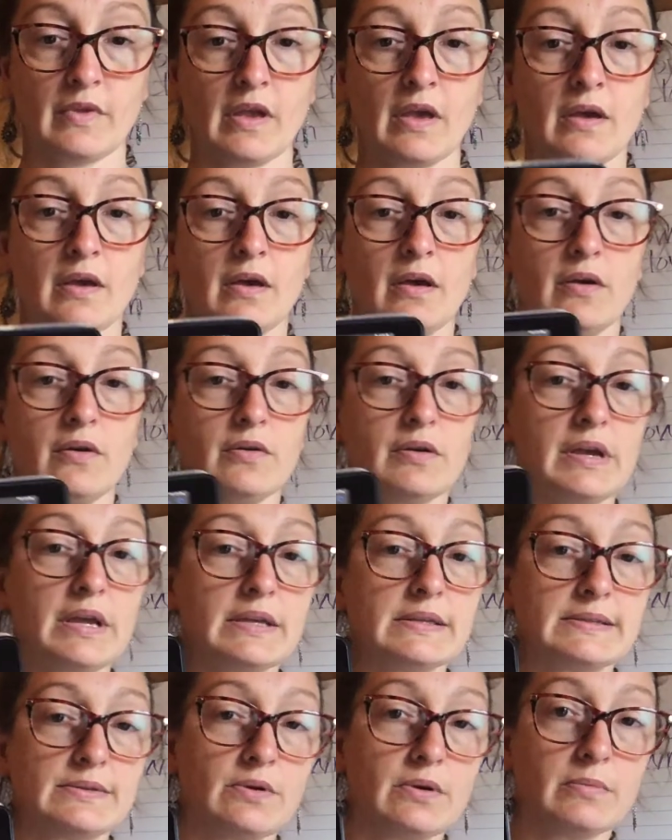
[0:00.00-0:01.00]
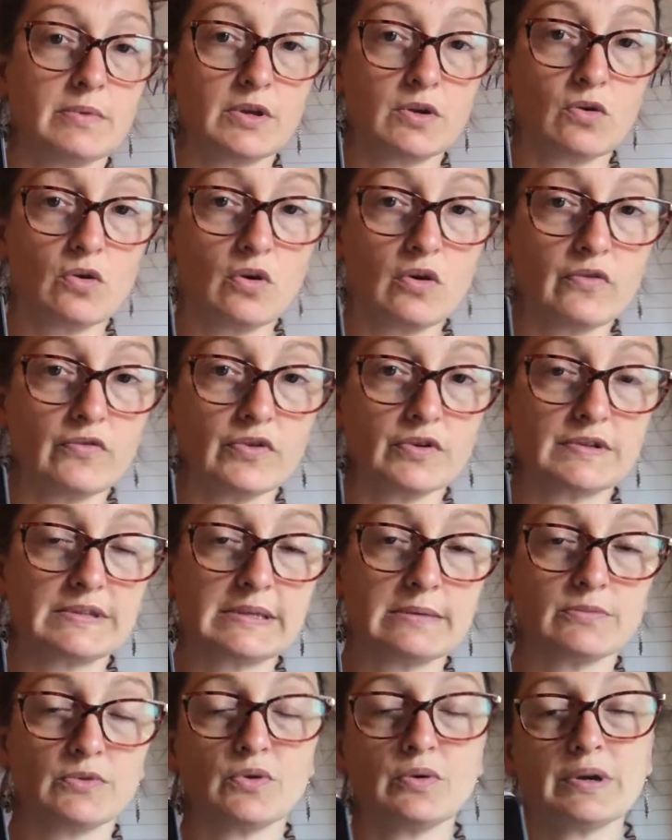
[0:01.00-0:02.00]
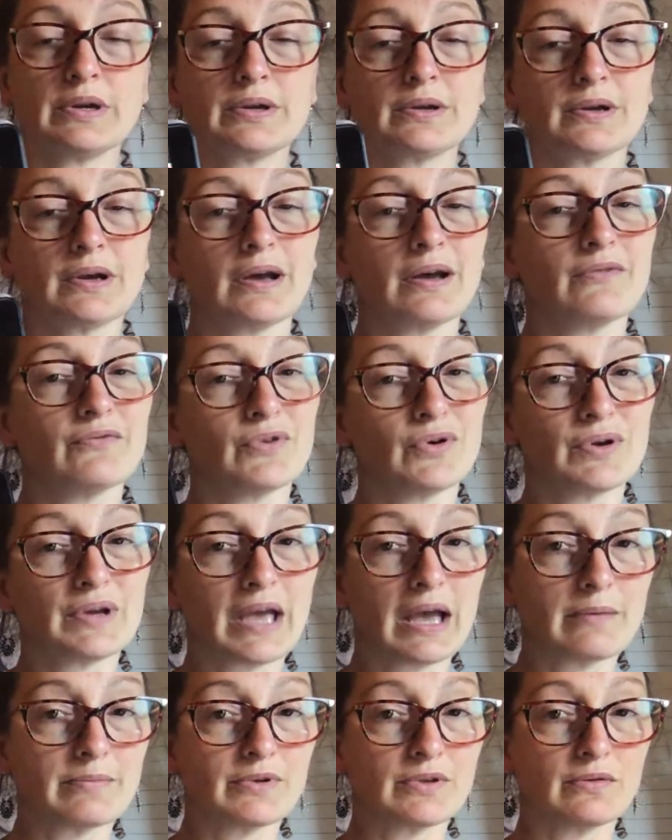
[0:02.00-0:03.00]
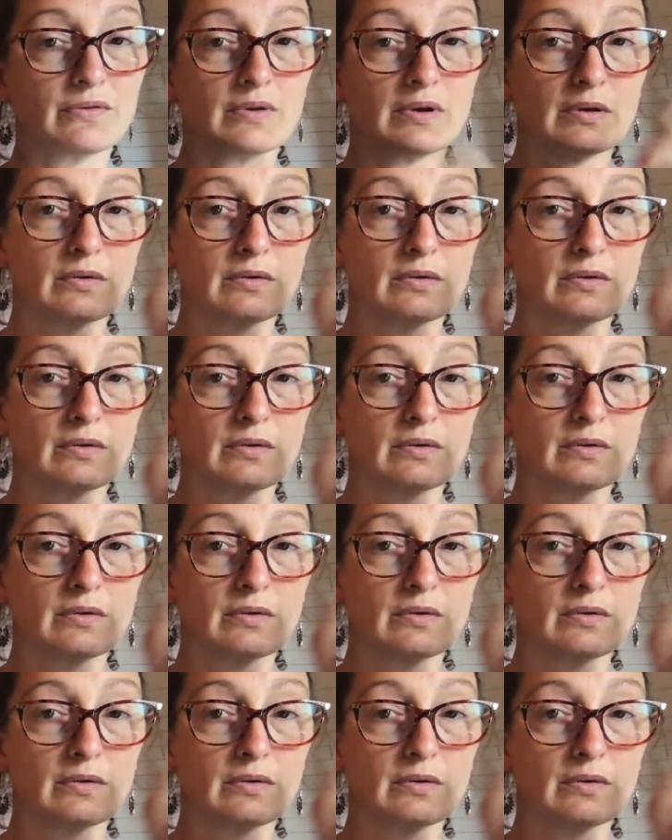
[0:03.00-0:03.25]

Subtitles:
Okay, so I'm going to go over some quick vocabulary